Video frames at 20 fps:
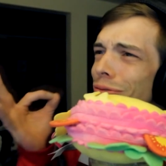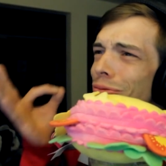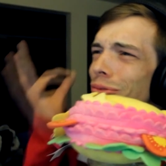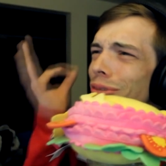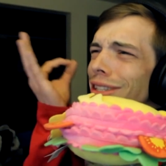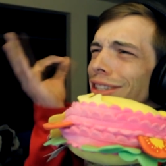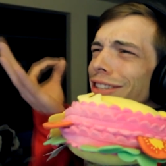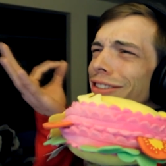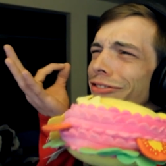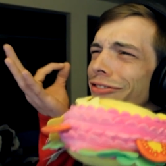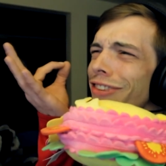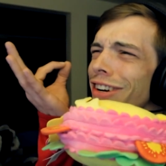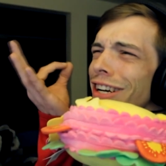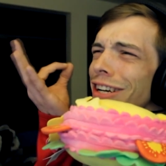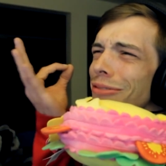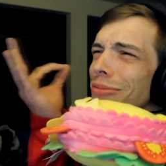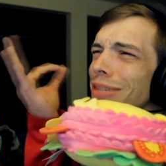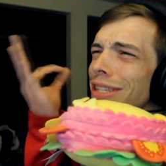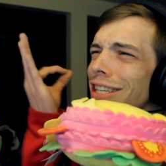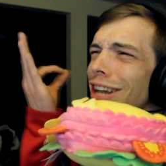What the fuck
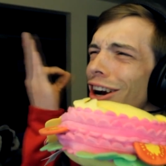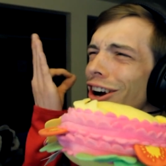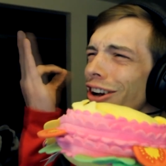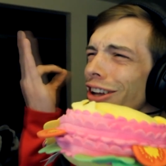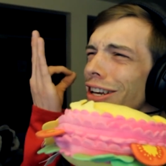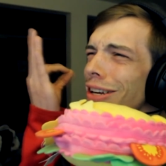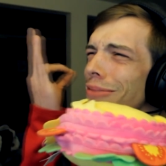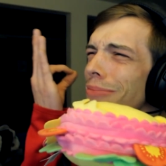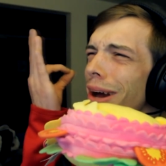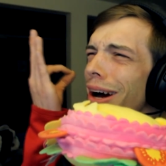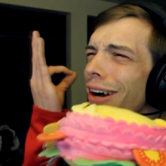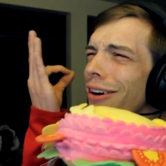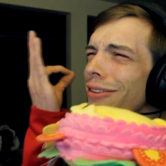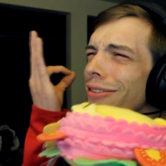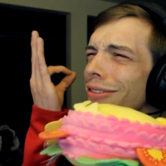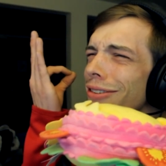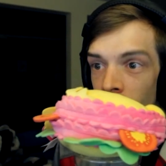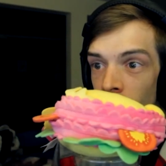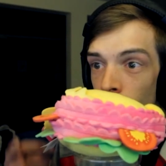are we talking about?